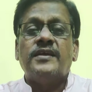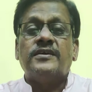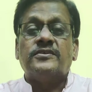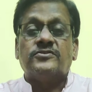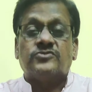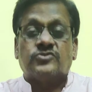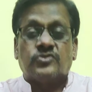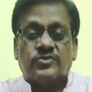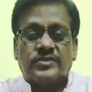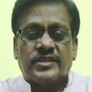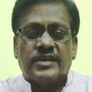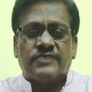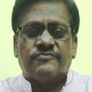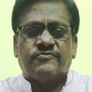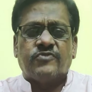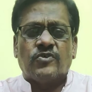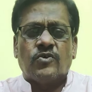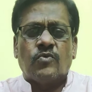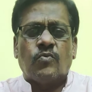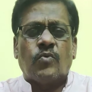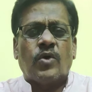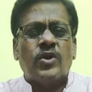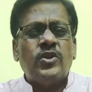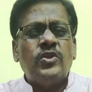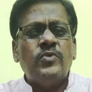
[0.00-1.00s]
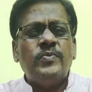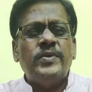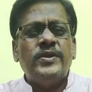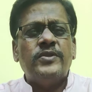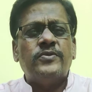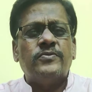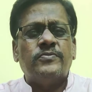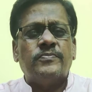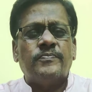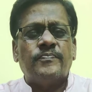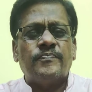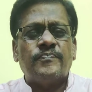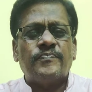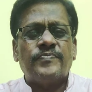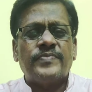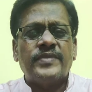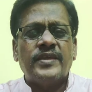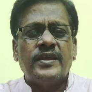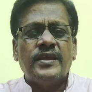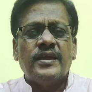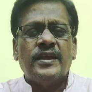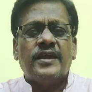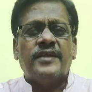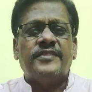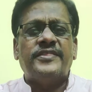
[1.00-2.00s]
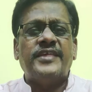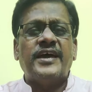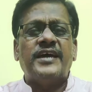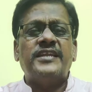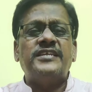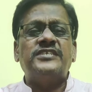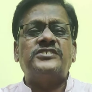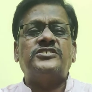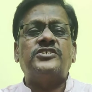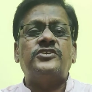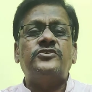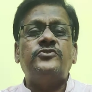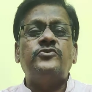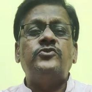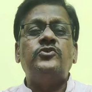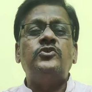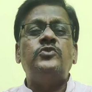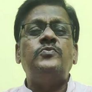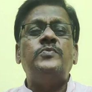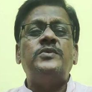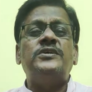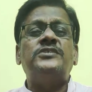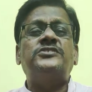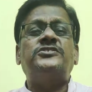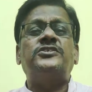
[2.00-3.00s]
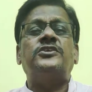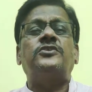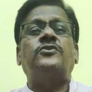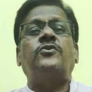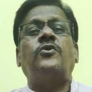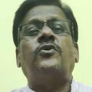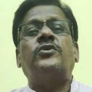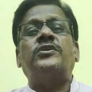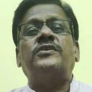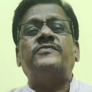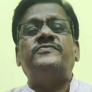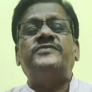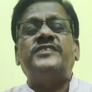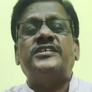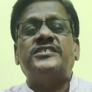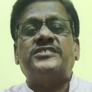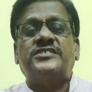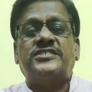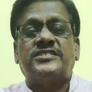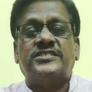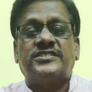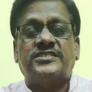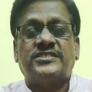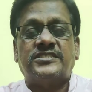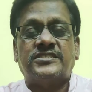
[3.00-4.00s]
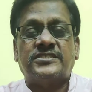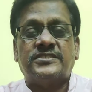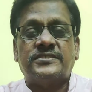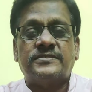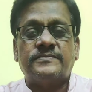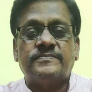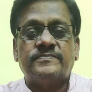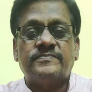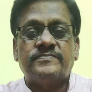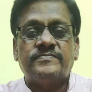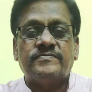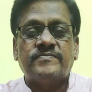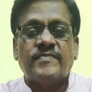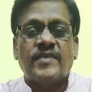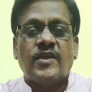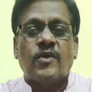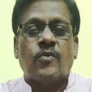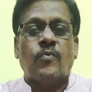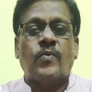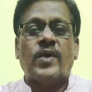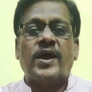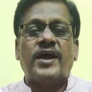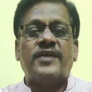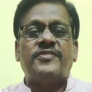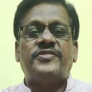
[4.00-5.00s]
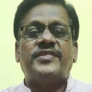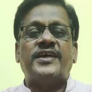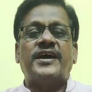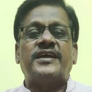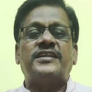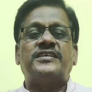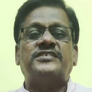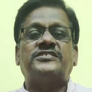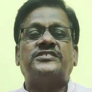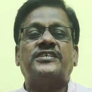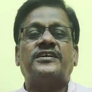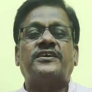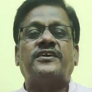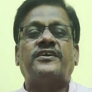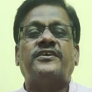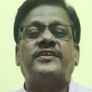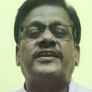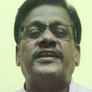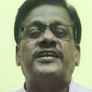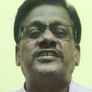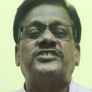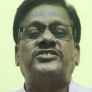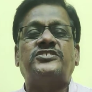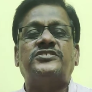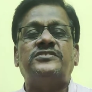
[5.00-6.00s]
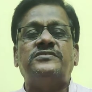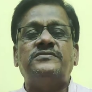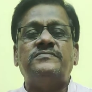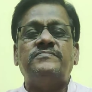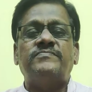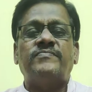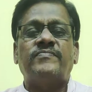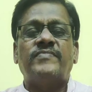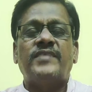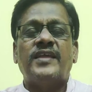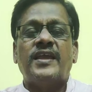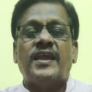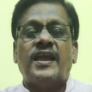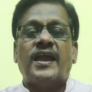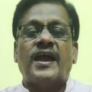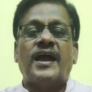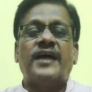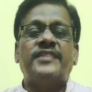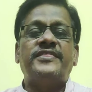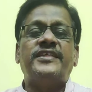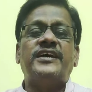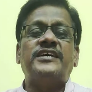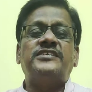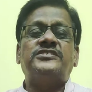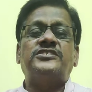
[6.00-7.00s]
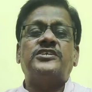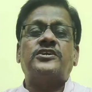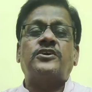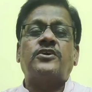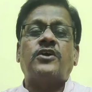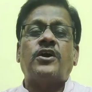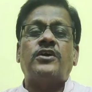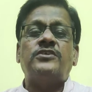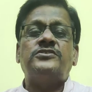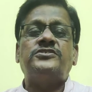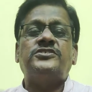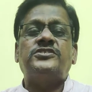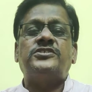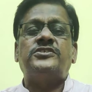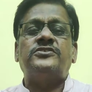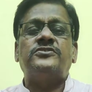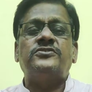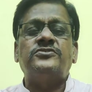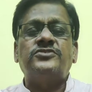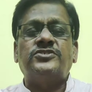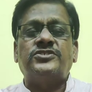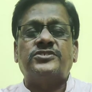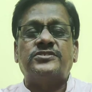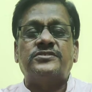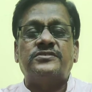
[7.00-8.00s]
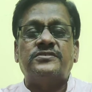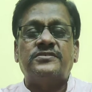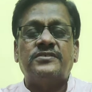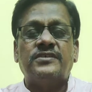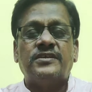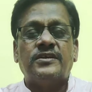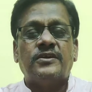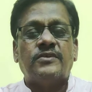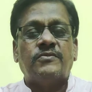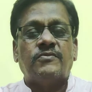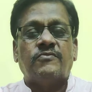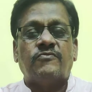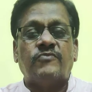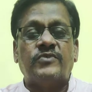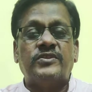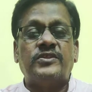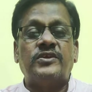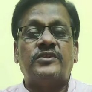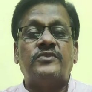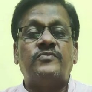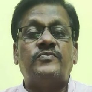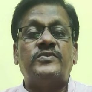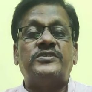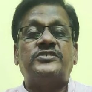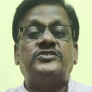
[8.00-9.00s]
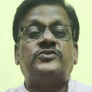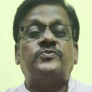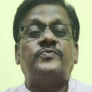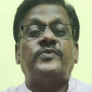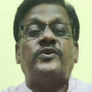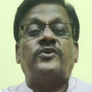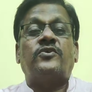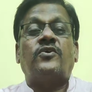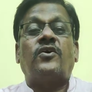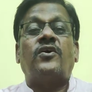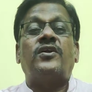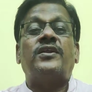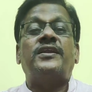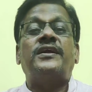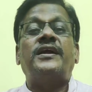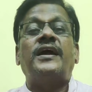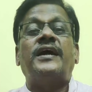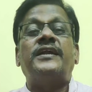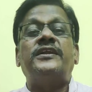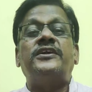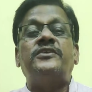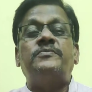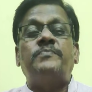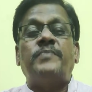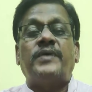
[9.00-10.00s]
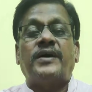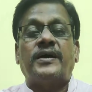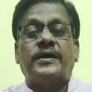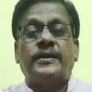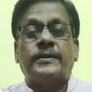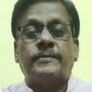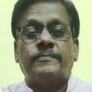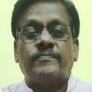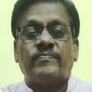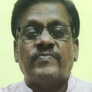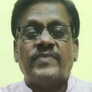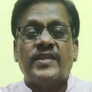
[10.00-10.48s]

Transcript: So therefore, what do? There is a universal court of justice where there is a creation and there is a constitution within which we are all guided by.